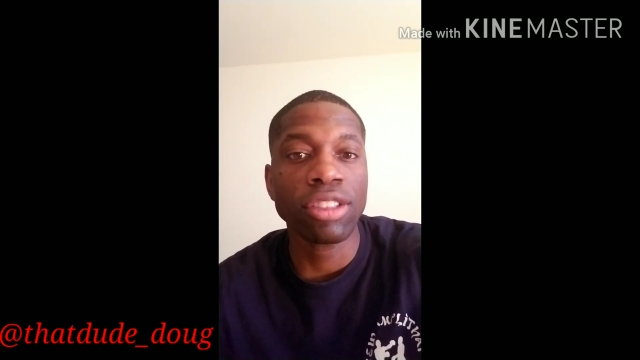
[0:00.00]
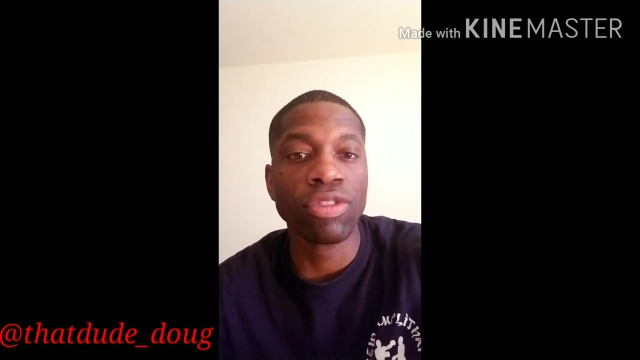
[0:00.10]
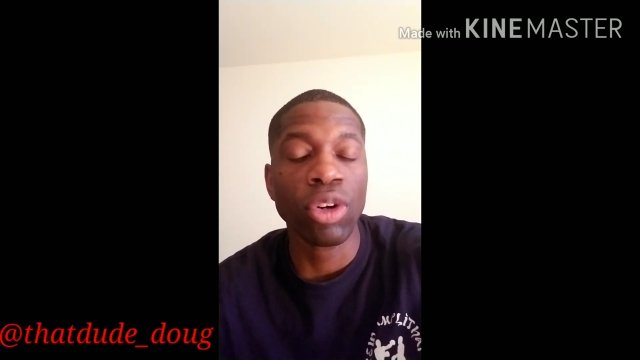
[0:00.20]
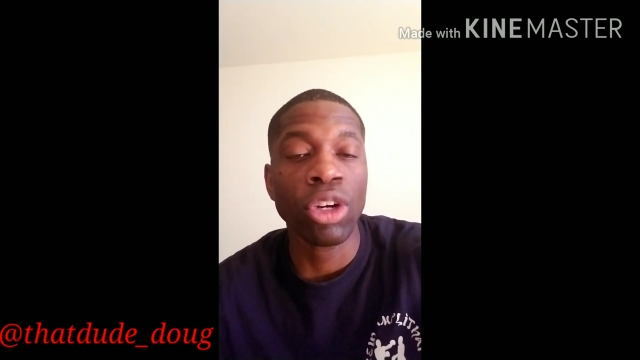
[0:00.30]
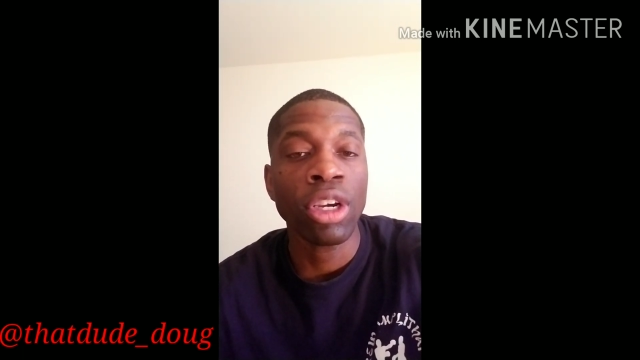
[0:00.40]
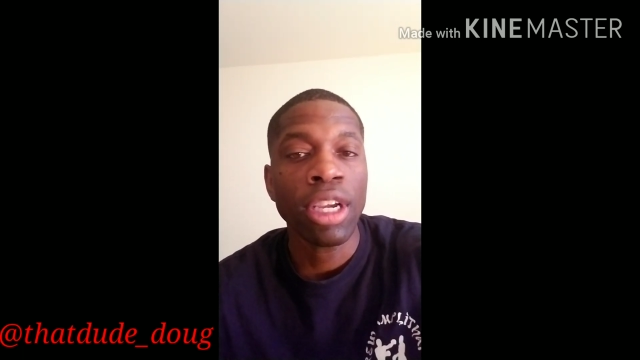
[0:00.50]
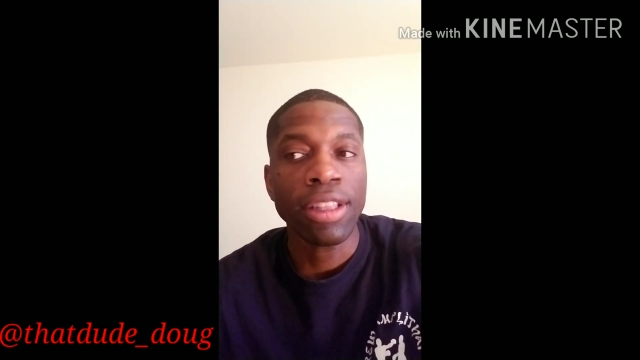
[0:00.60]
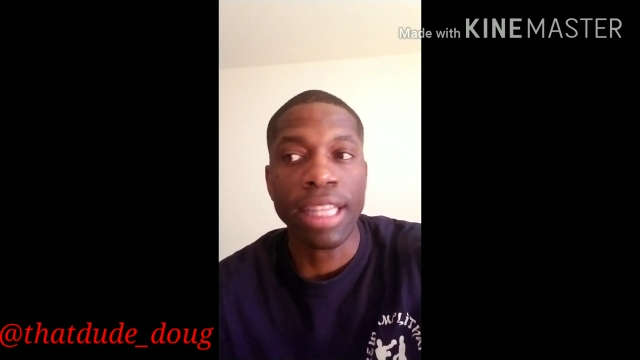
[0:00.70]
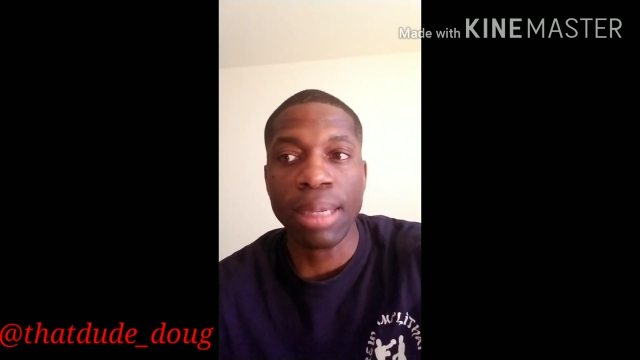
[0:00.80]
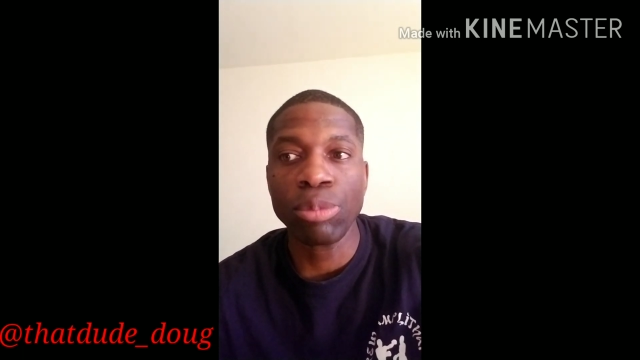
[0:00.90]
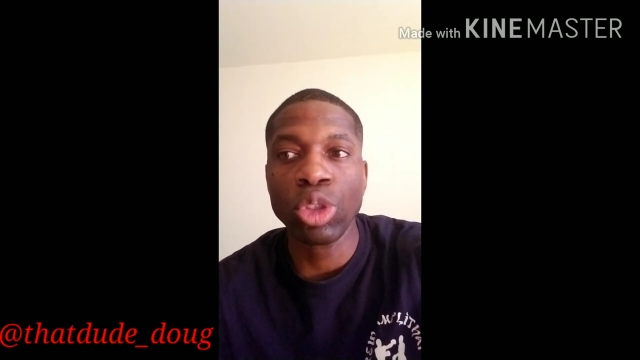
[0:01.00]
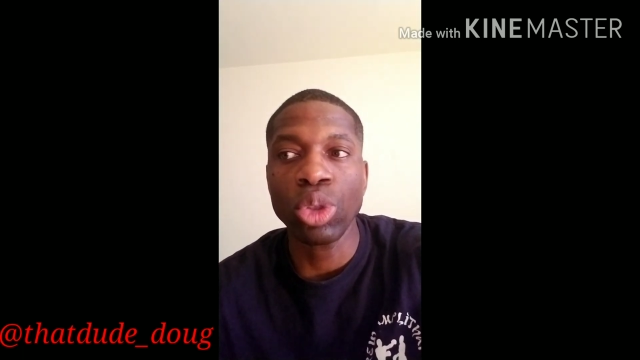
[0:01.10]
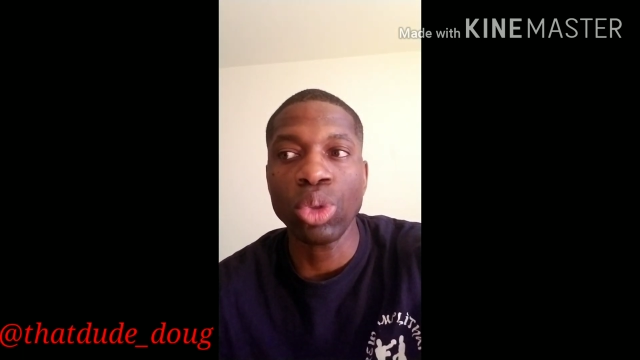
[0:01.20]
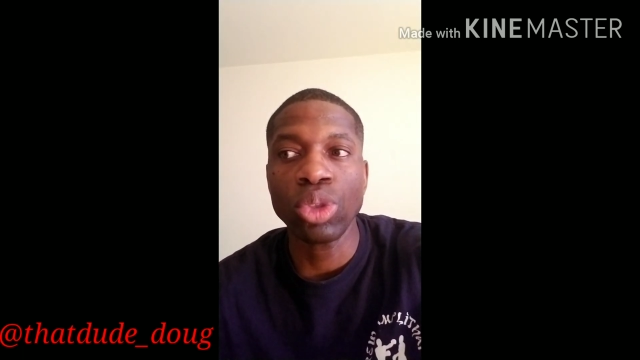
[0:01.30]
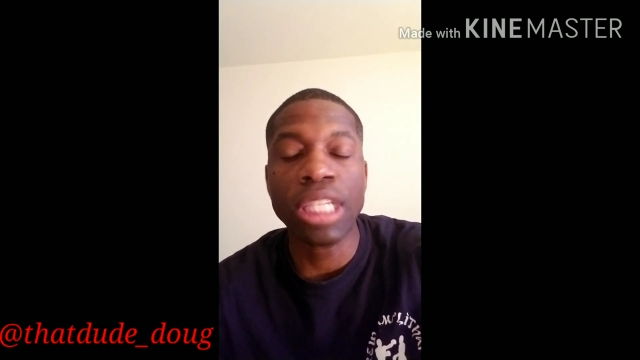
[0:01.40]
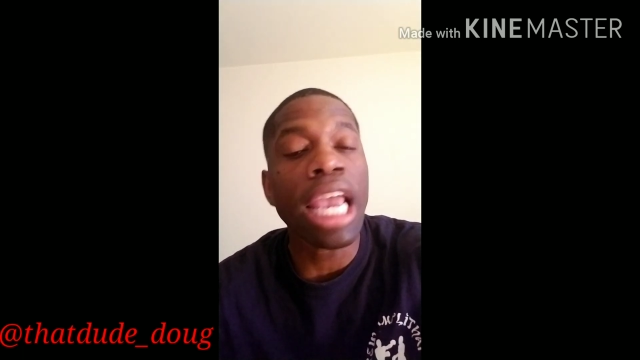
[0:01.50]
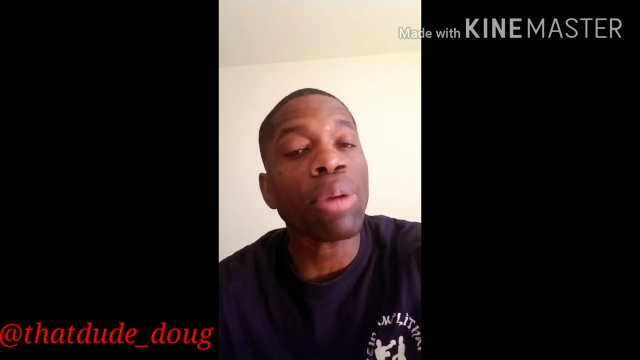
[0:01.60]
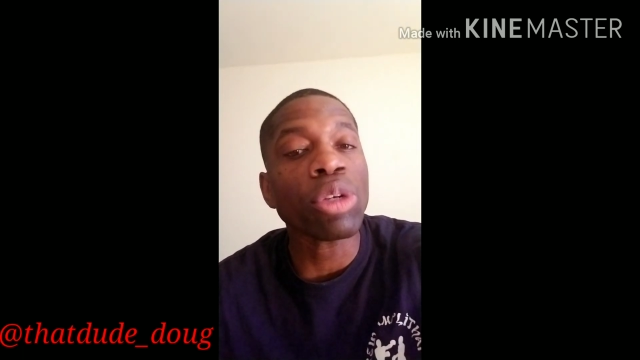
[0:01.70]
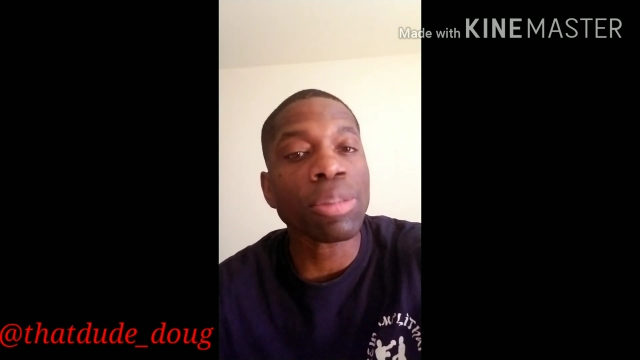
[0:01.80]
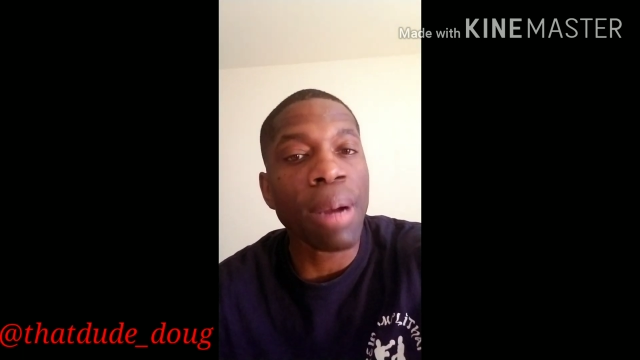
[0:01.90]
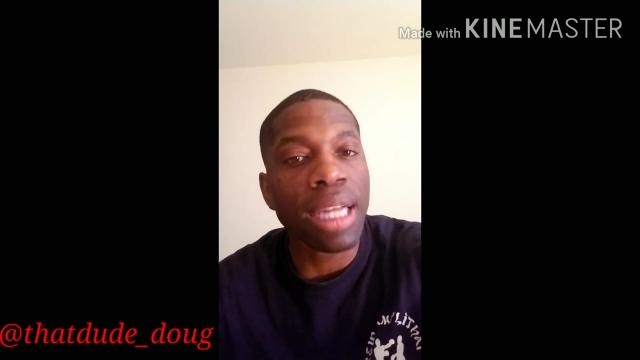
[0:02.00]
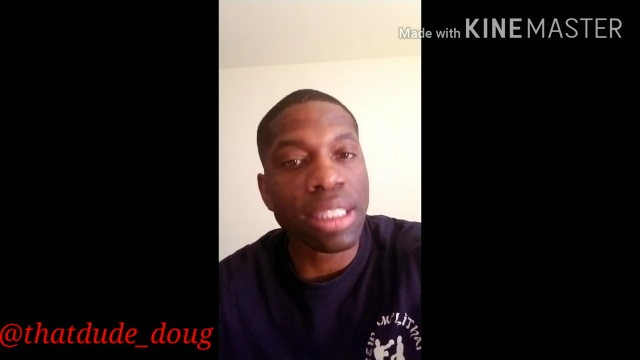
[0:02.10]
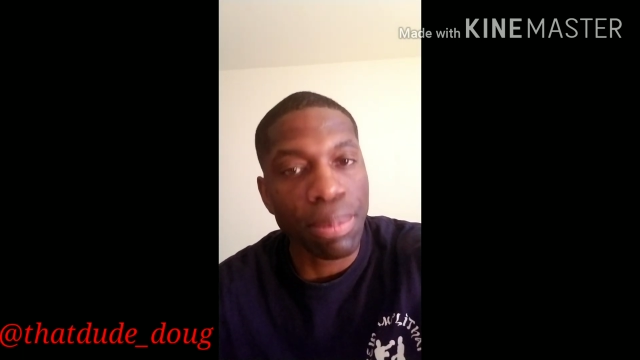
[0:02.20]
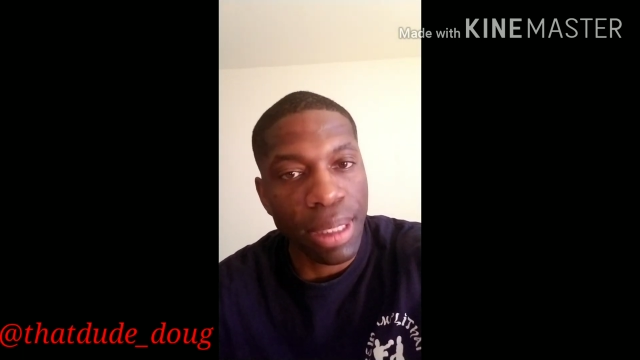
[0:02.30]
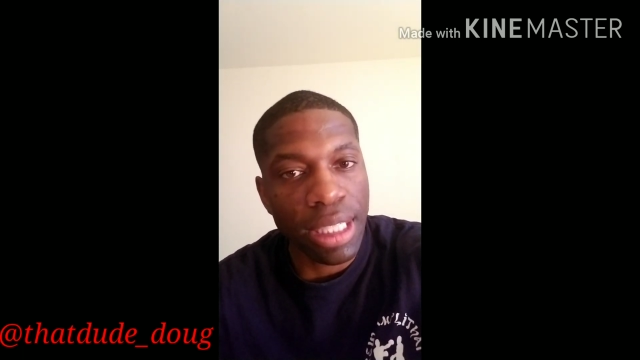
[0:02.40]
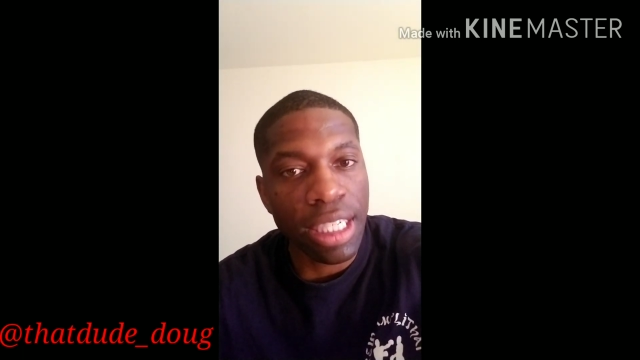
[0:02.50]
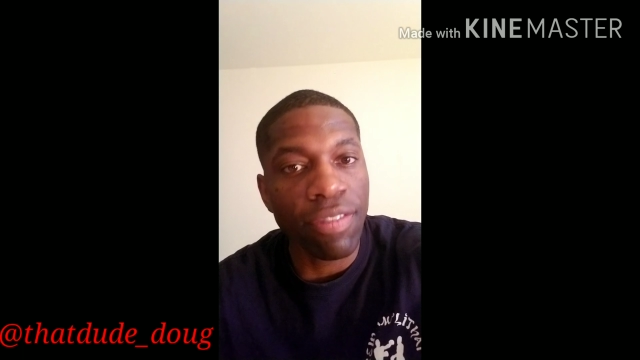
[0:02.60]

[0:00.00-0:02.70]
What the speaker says: for them to take responsibility